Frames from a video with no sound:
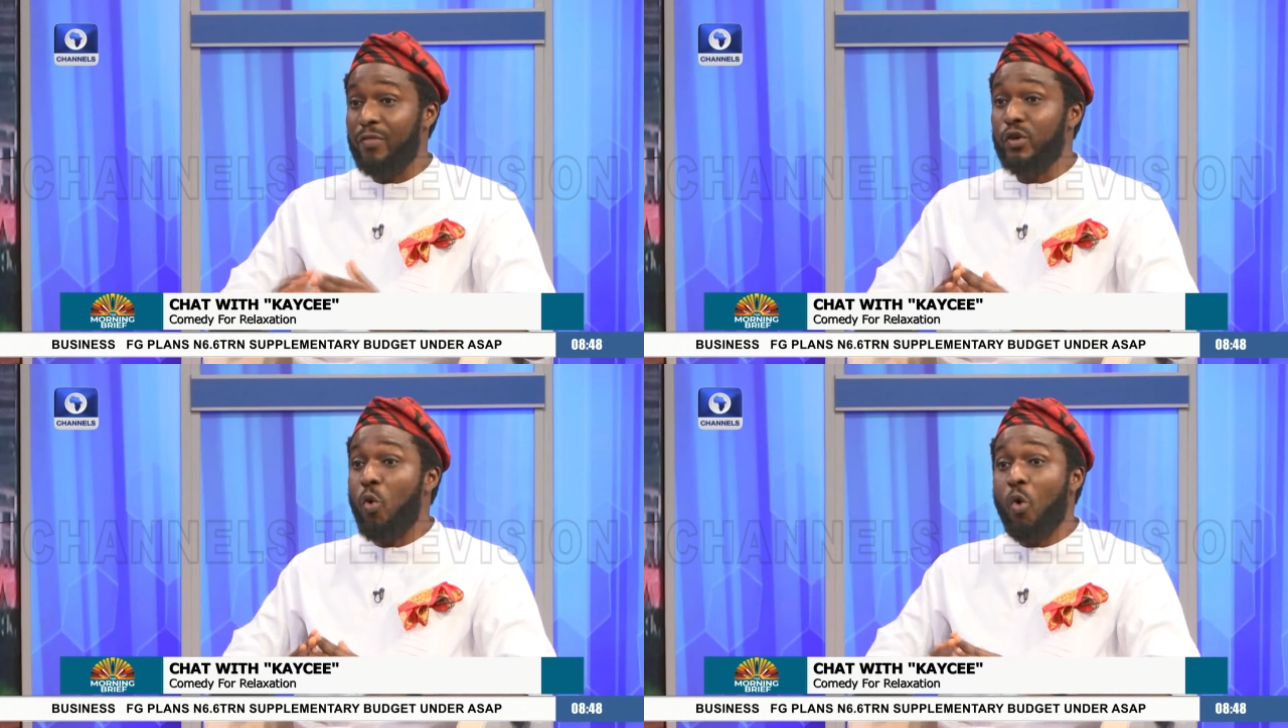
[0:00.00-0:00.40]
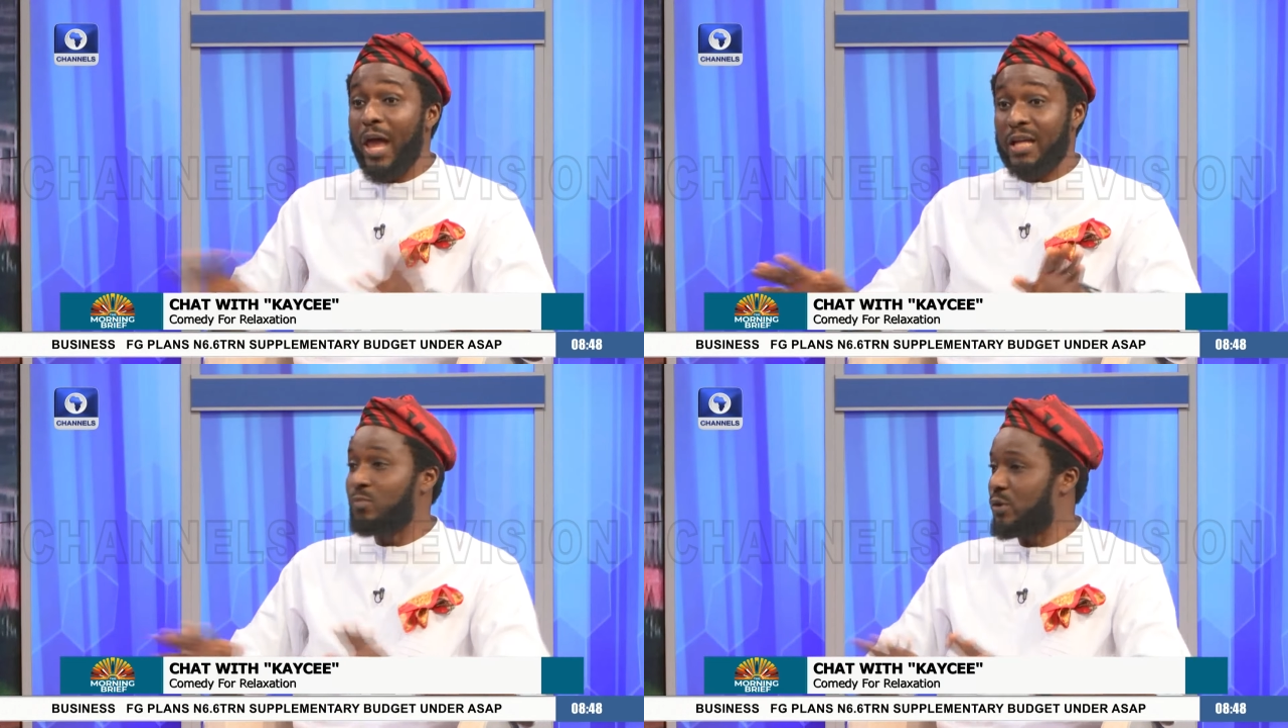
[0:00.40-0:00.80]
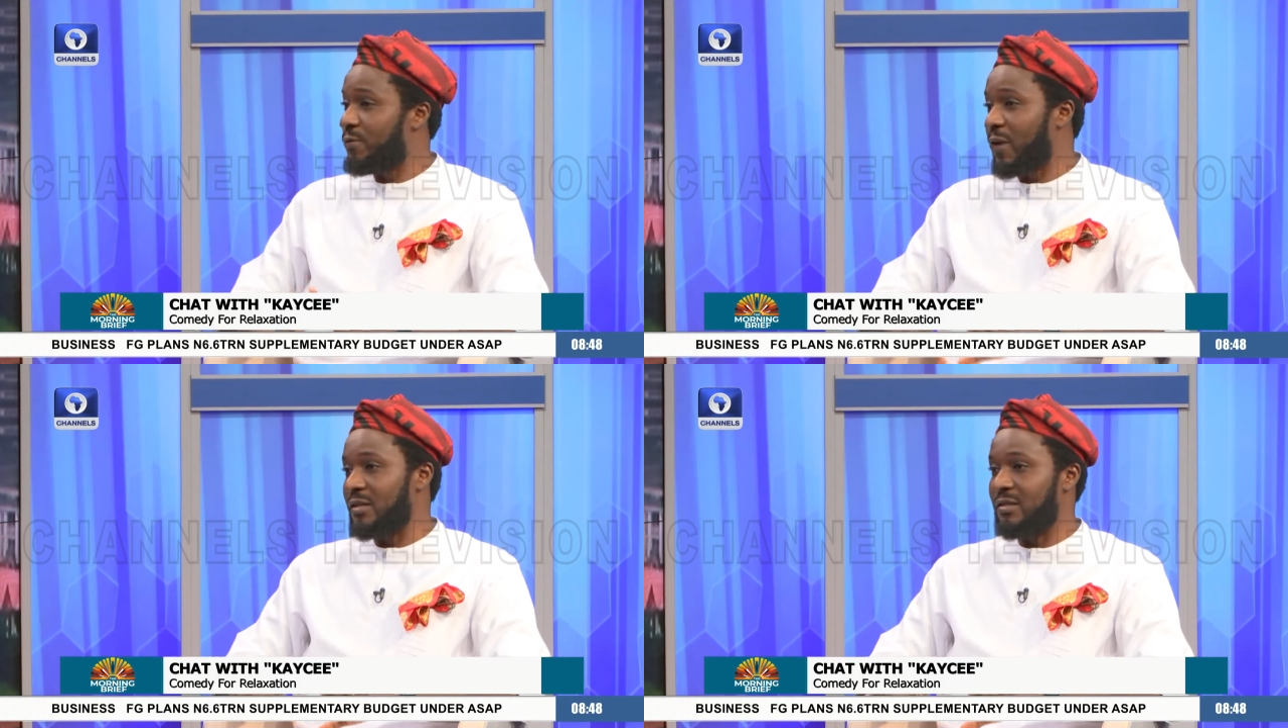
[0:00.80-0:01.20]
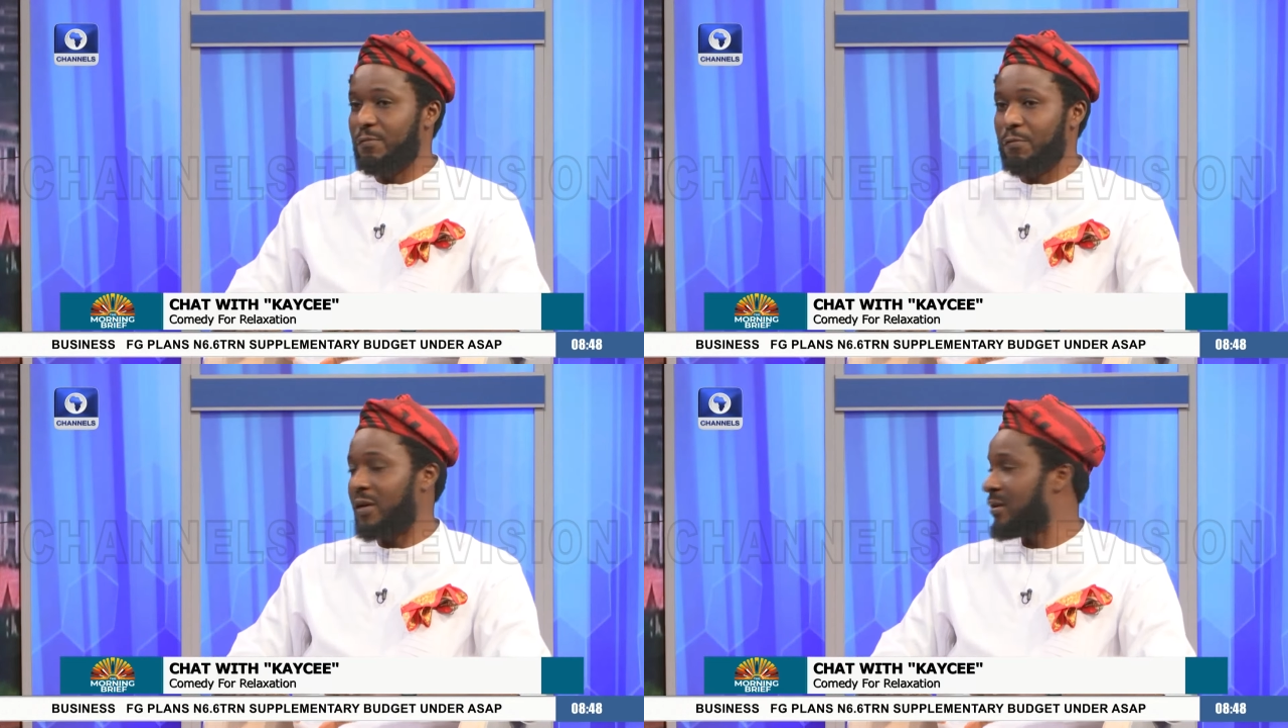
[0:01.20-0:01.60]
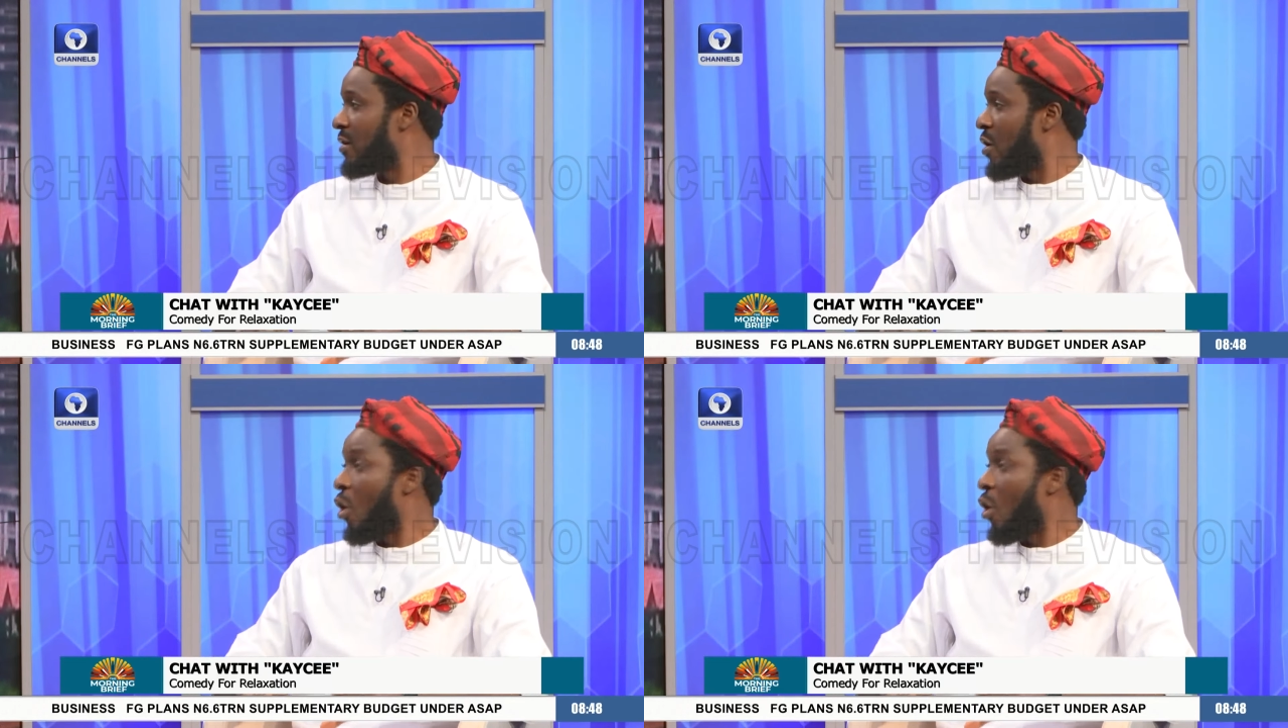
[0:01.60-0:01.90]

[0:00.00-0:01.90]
and the whole atmosphere is different.